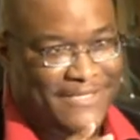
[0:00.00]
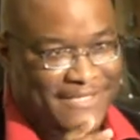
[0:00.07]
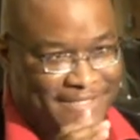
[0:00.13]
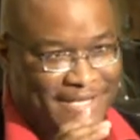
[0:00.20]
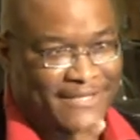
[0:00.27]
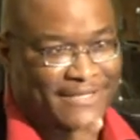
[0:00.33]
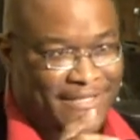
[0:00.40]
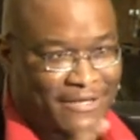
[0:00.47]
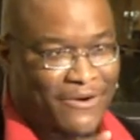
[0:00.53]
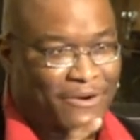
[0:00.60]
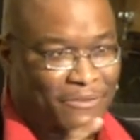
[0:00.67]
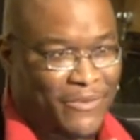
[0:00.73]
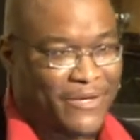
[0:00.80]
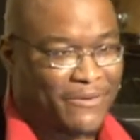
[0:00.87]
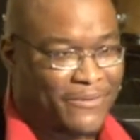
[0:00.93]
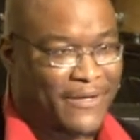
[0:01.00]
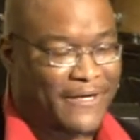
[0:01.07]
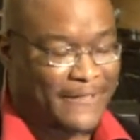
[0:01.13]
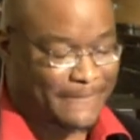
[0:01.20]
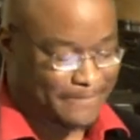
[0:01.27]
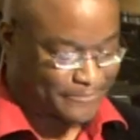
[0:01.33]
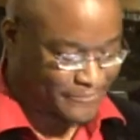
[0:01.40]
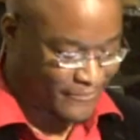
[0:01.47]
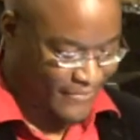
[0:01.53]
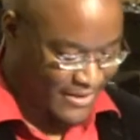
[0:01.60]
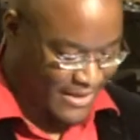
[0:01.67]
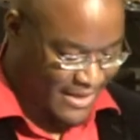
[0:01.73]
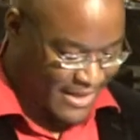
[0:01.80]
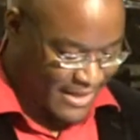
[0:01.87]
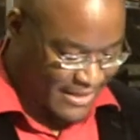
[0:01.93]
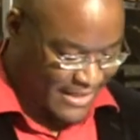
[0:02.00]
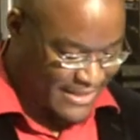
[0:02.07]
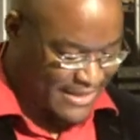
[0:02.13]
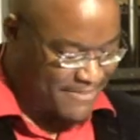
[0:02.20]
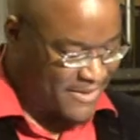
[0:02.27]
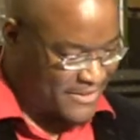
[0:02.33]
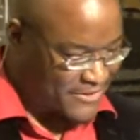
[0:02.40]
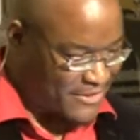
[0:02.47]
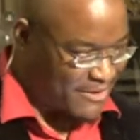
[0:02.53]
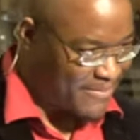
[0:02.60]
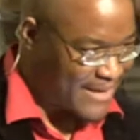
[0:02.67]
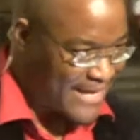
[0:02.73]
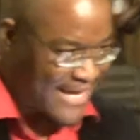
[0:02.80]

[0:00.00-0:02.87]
Let's take the long way around. Let, let me start by